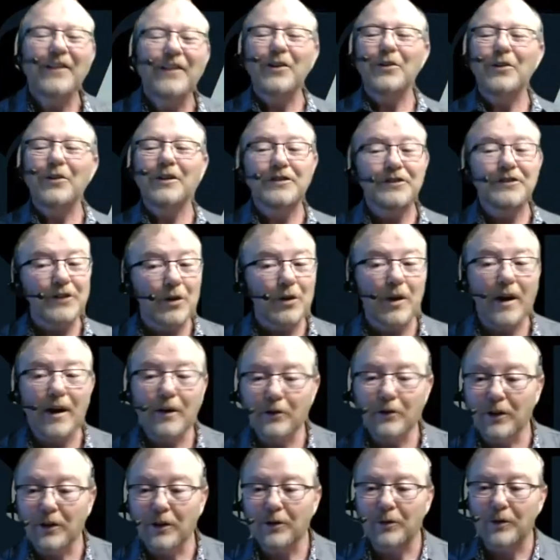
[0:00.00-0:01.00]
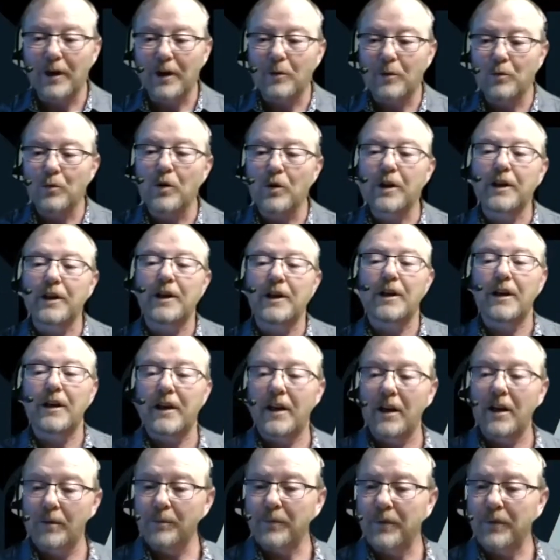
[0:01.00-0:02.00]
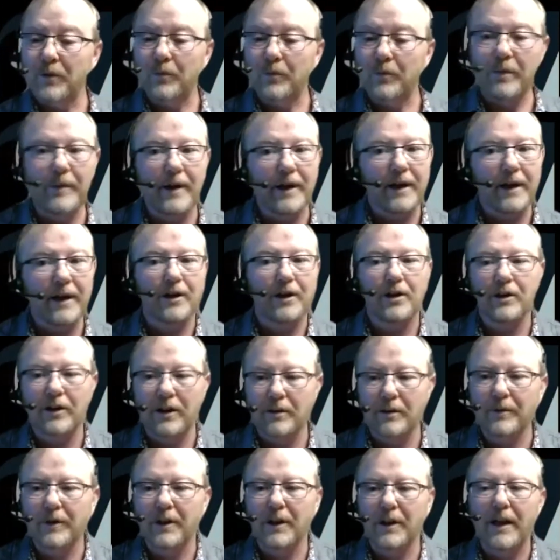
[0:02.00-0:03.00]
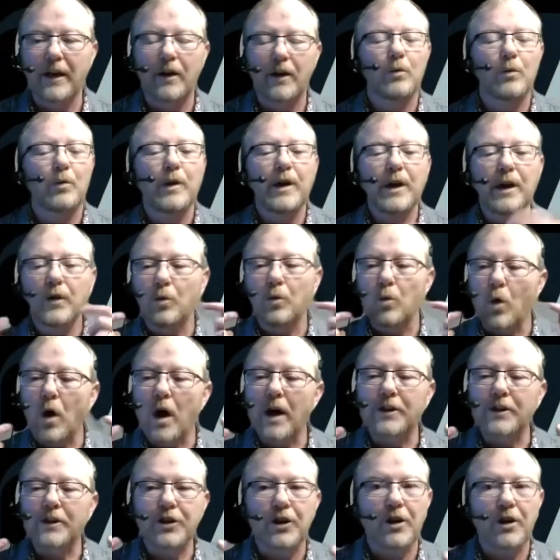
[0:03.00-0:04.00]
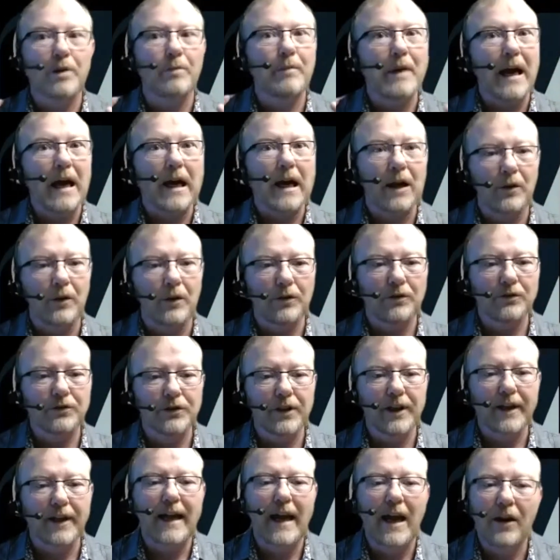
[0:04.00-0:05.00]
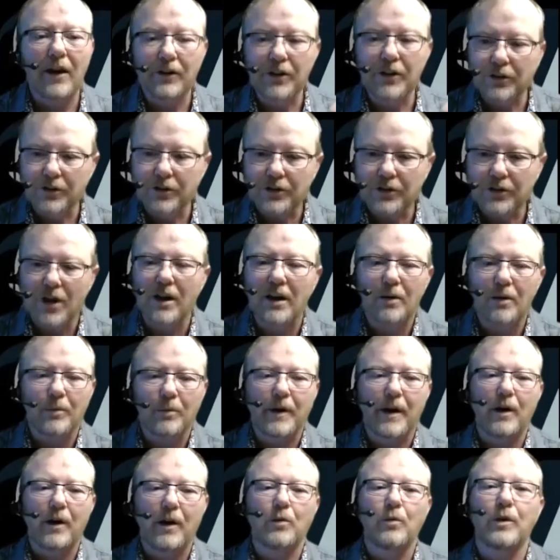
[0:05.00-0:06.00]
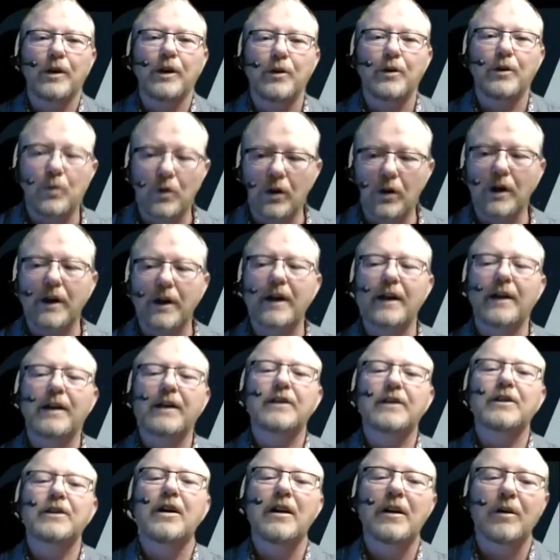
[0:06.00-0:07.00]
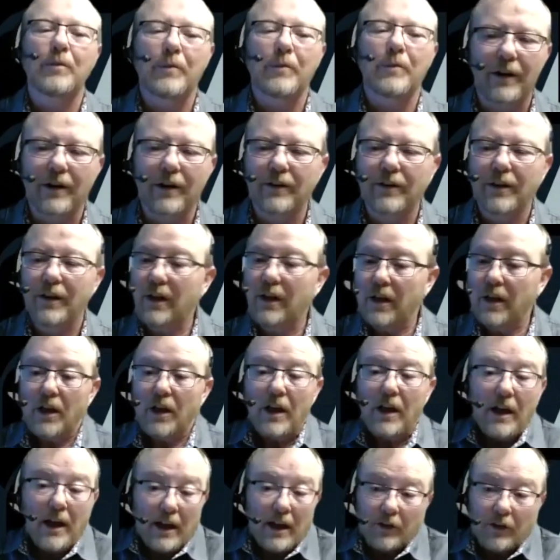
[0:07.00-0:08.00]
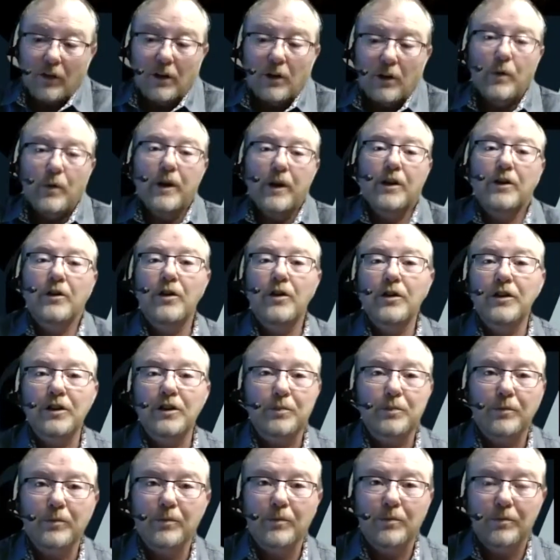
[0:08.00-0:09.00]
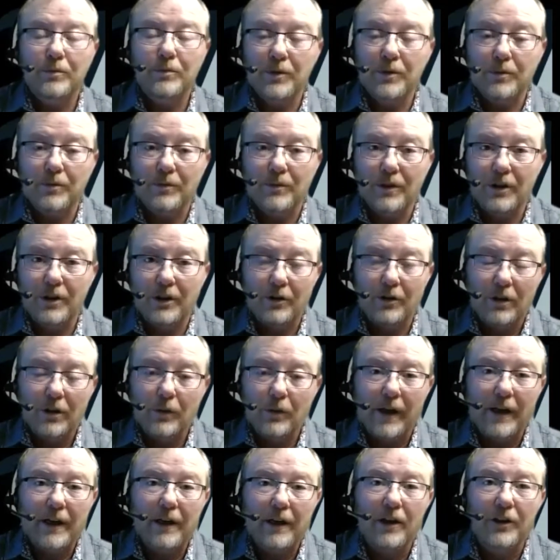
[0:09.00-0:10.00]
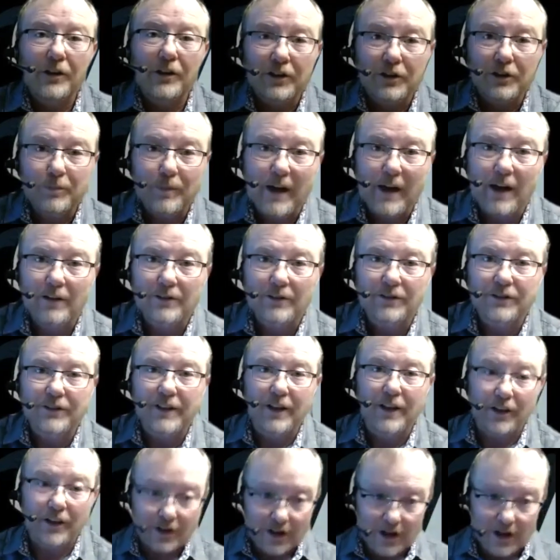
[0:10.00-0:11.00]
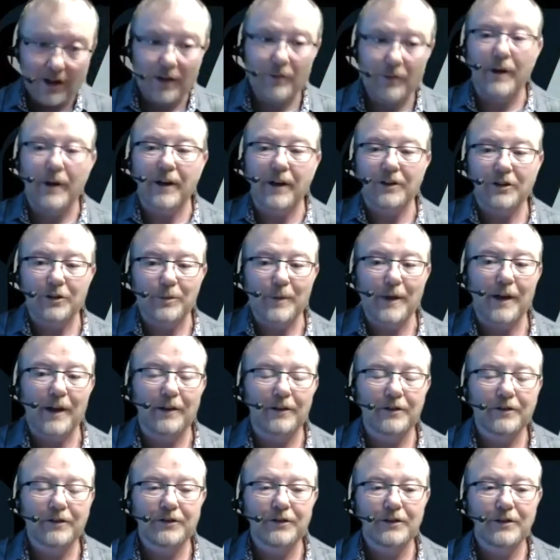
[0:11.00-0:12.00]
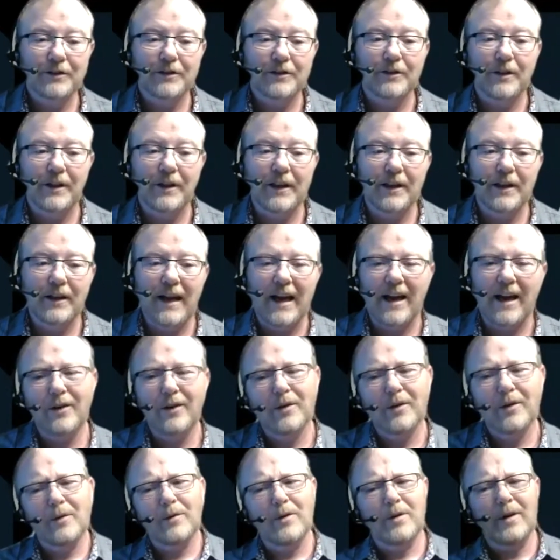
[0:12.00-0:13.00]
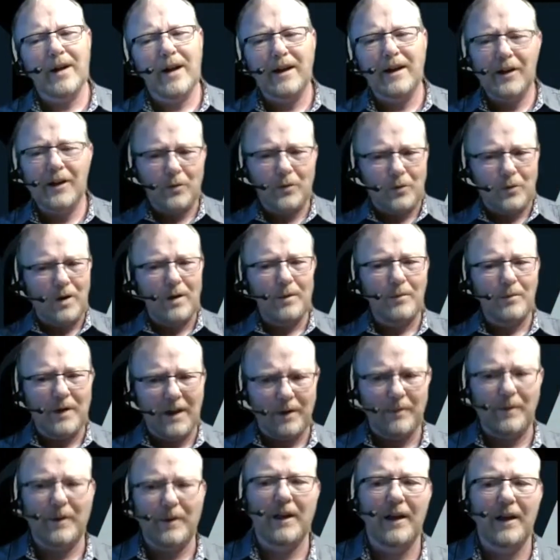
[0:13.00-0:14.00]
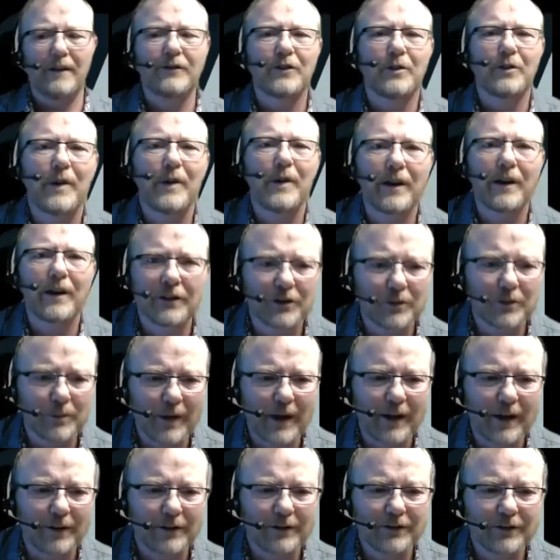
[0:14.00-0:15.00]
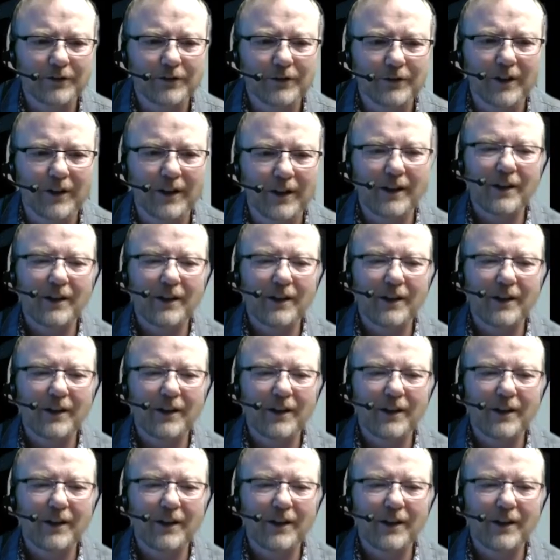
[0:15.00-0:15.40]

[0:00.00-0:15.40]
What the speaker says: So I really, when I'm working in a company, we make an agreement, like we watch our mouths. Like, how do you talk about where you work? How do you talk about, the only way you know the only way I know your spouse is how you talk about your spouse, right? How do you want me to be left about your spouse, right?